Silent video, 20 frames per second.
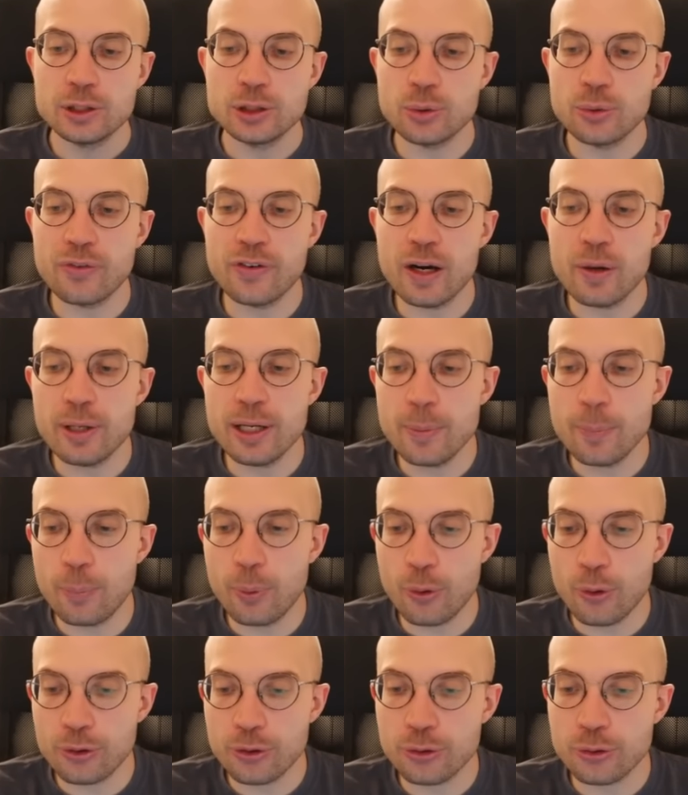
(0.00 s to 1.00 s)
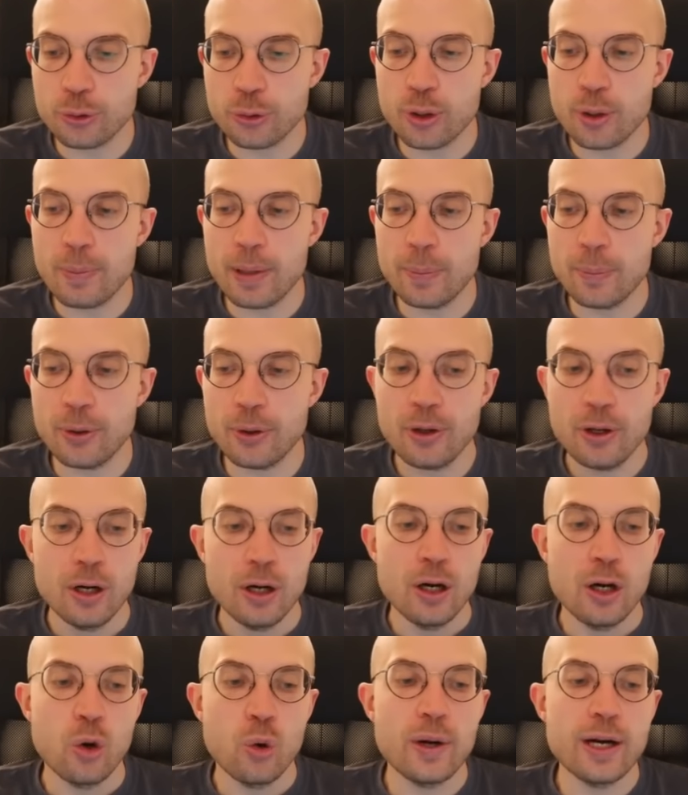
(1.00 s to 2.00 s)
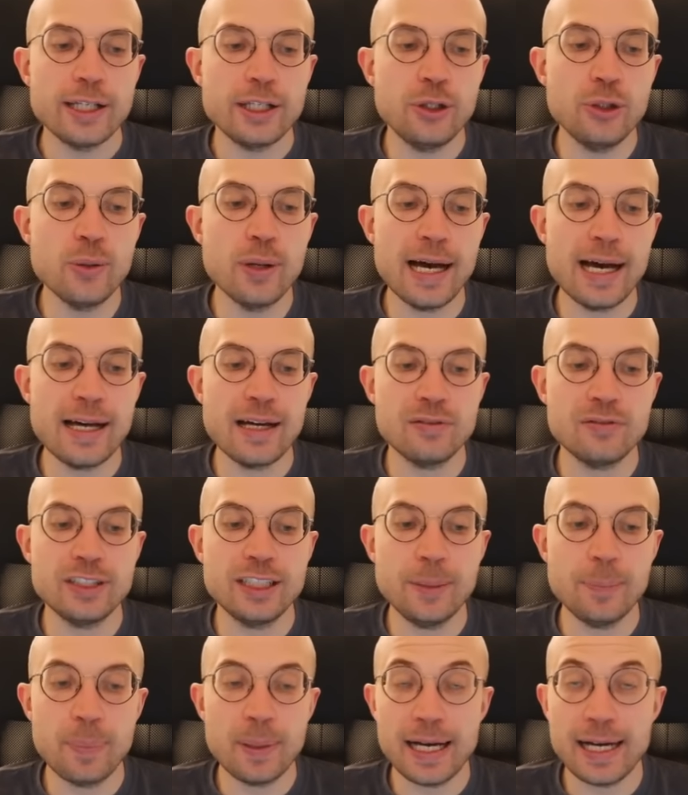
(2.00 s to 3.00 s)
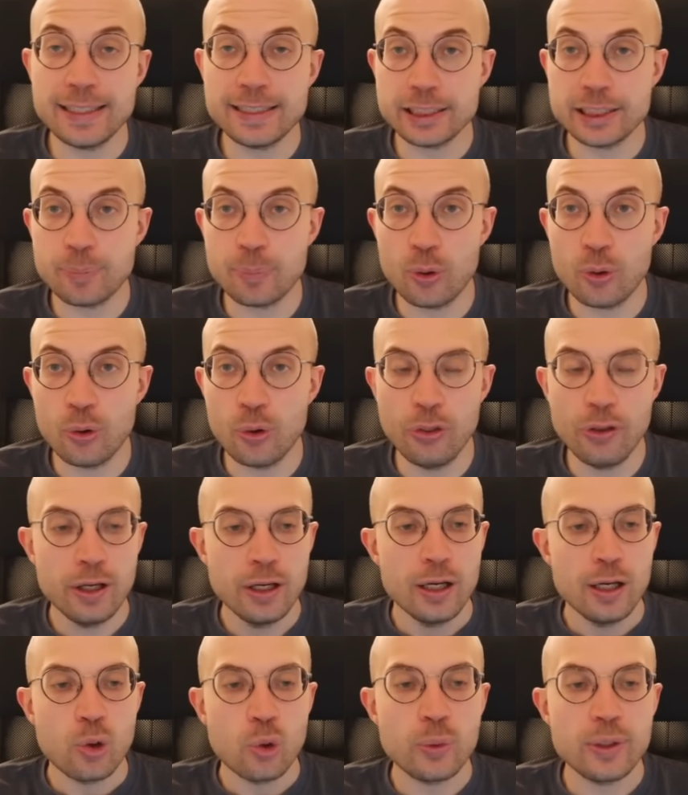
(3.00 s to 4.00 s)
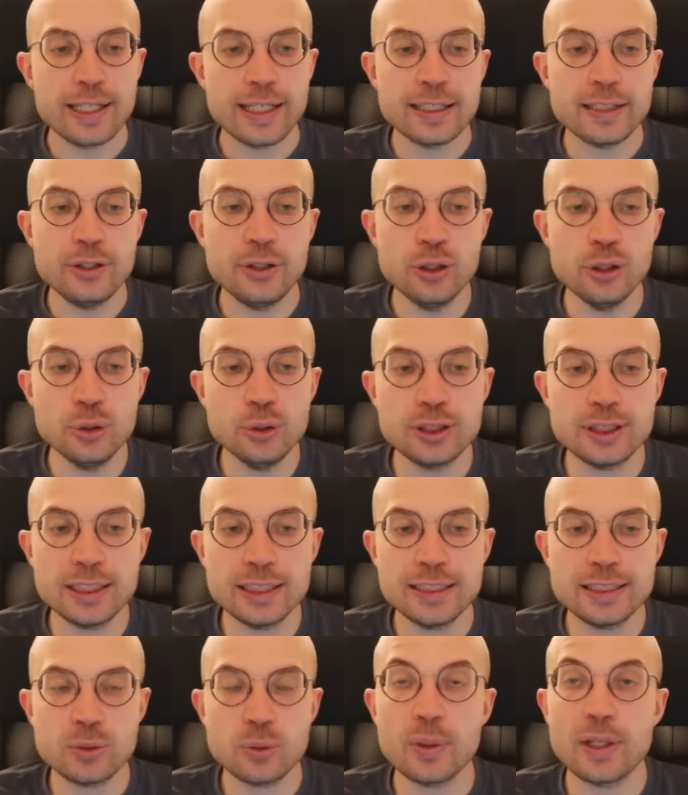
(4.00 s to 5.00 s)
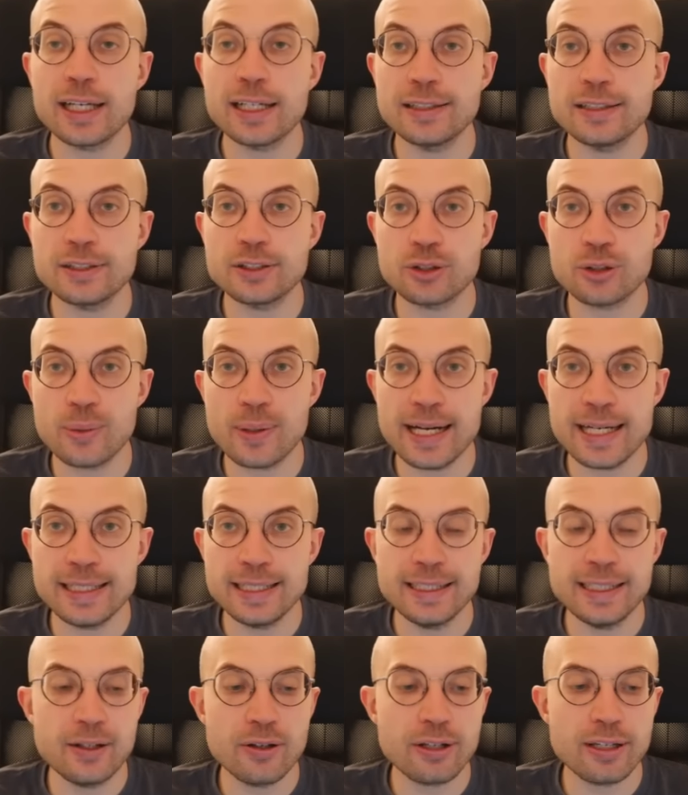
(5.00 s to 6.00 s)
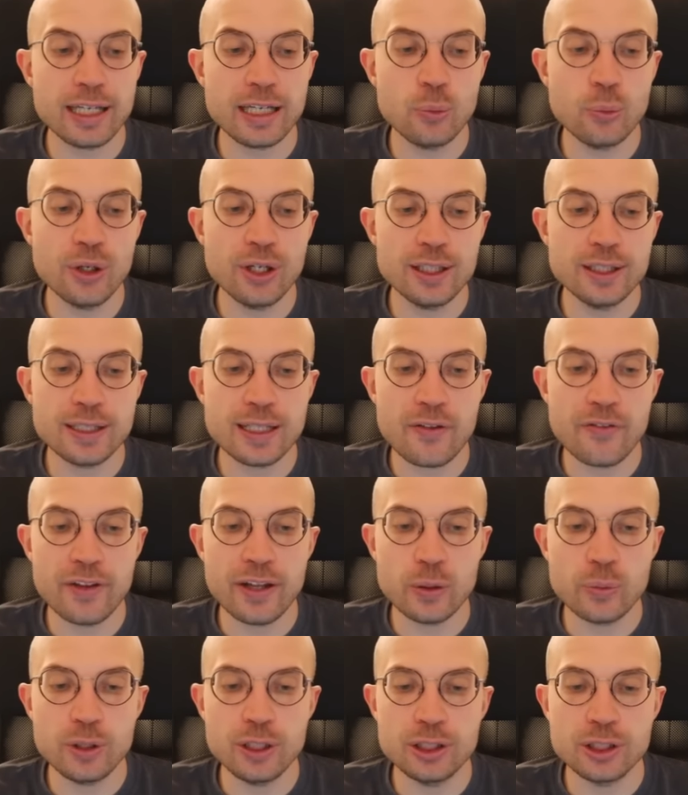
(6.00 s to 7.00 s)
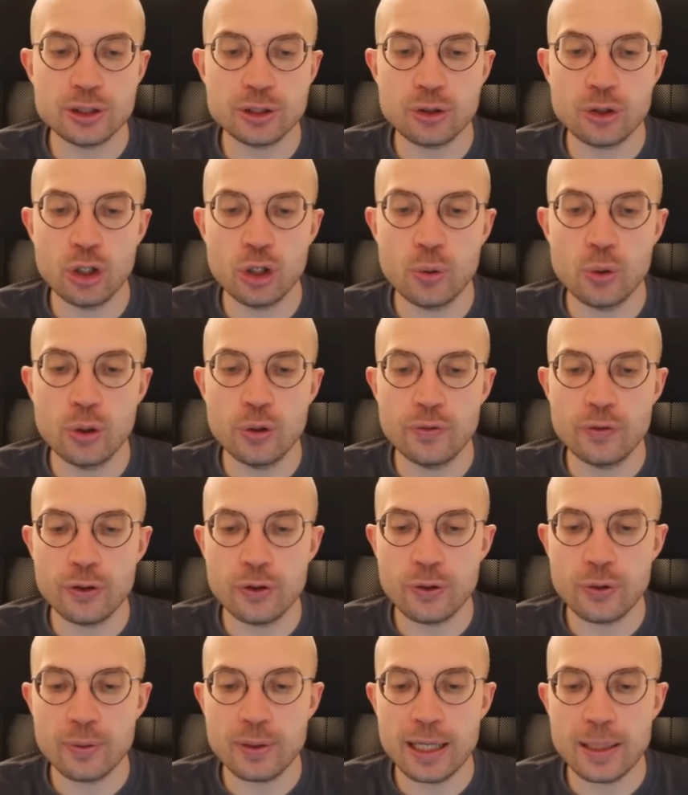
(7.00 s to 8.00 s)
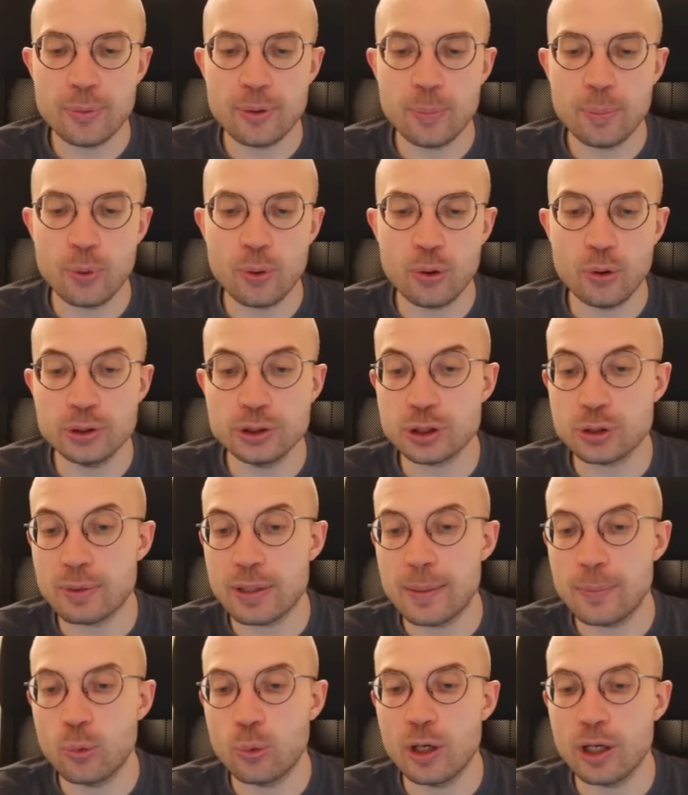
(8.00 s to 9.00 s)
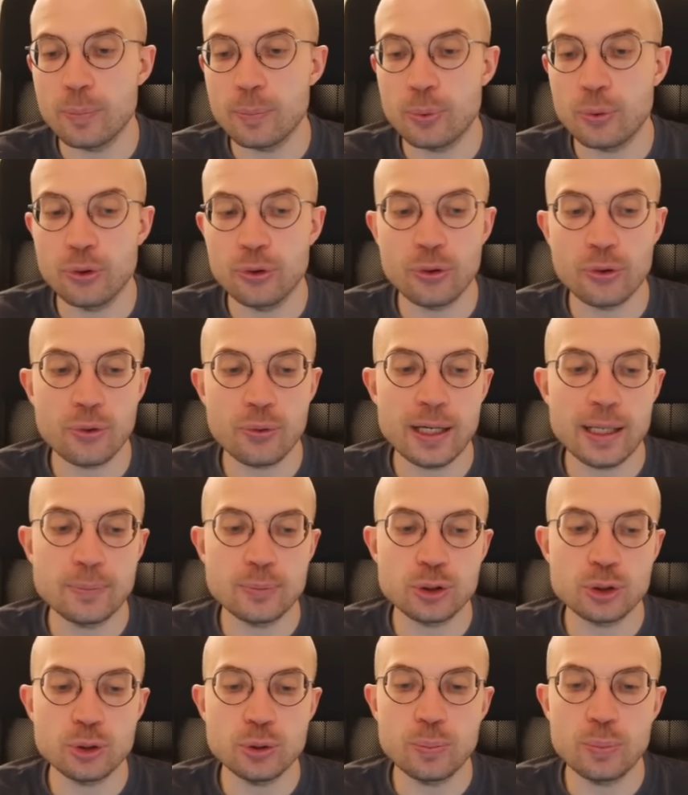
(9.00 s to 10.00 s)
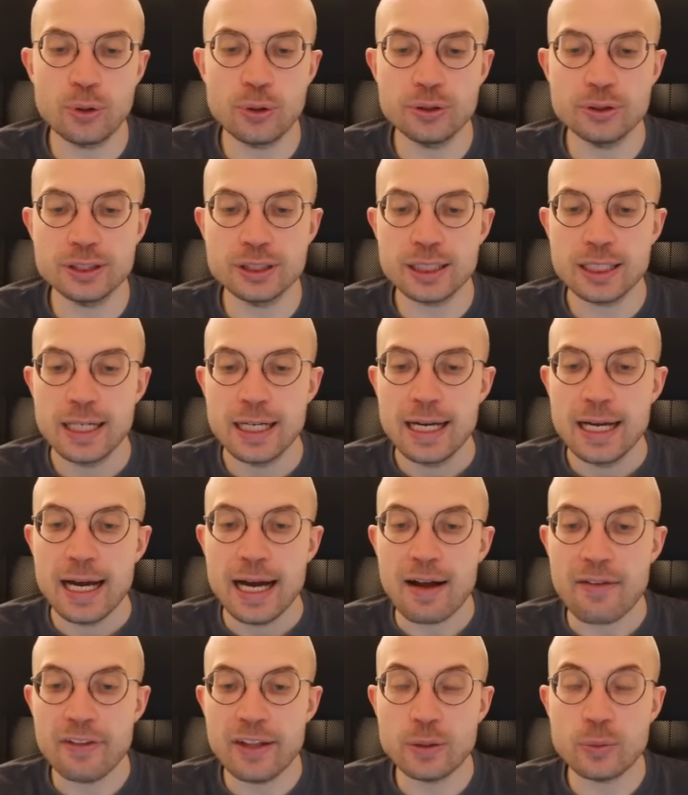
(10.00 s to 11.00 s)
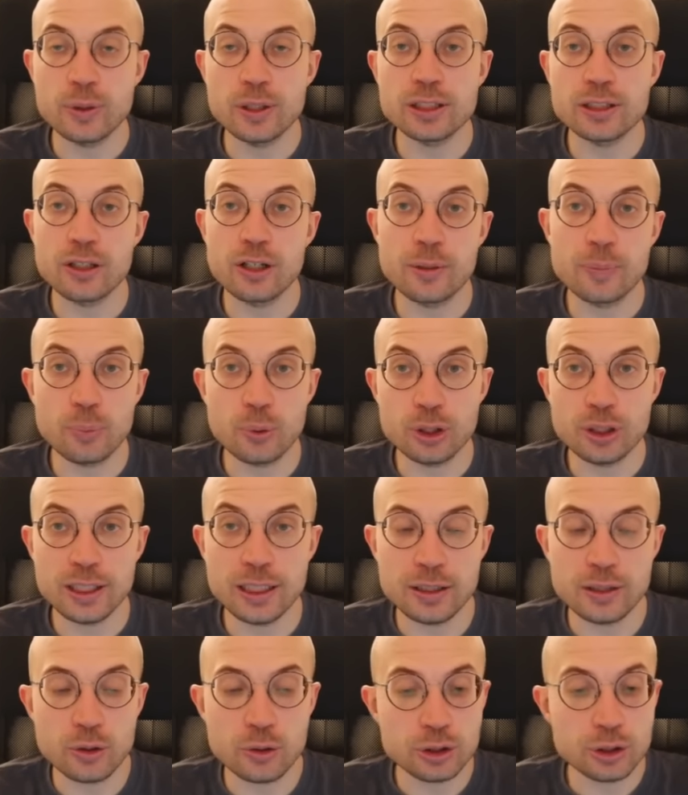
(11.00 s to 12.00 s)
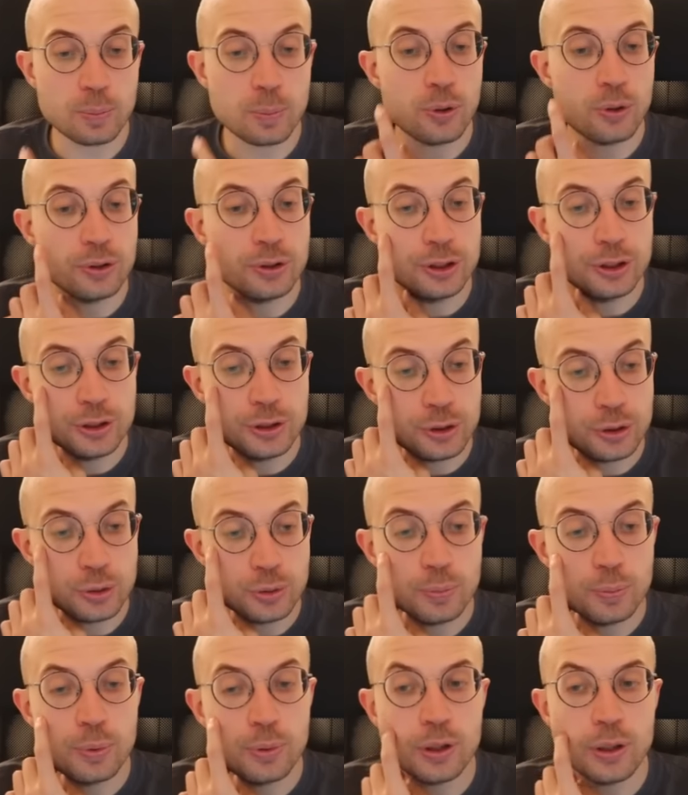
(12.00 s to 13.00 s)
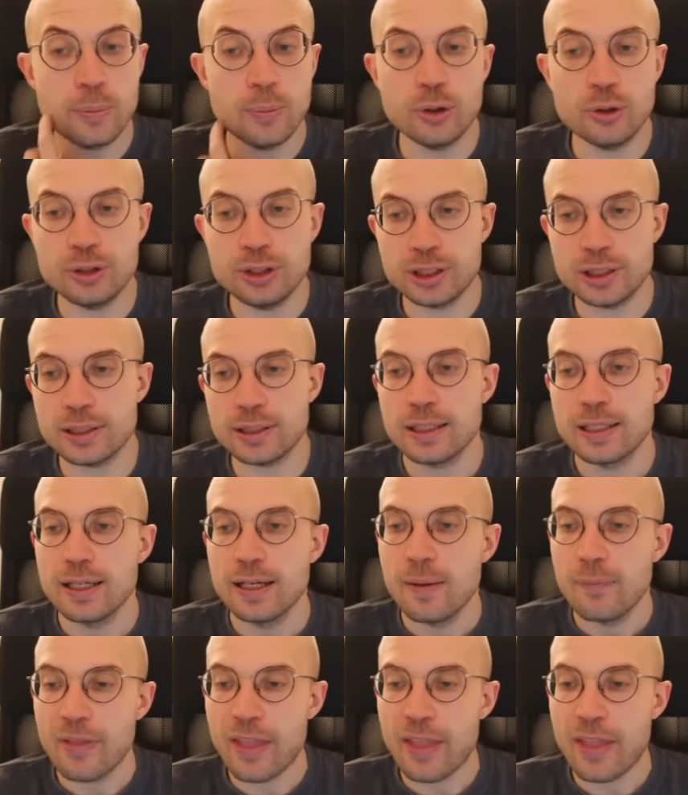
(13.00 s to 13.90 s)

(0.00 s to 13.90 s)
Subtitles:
So very important to remember, when you have the passed pawn, we can use this, we can distract their king with it, and then we just go over, grab the pawns, grab one pawn or grab two pawns, and then we start pushing those pawns to promotion.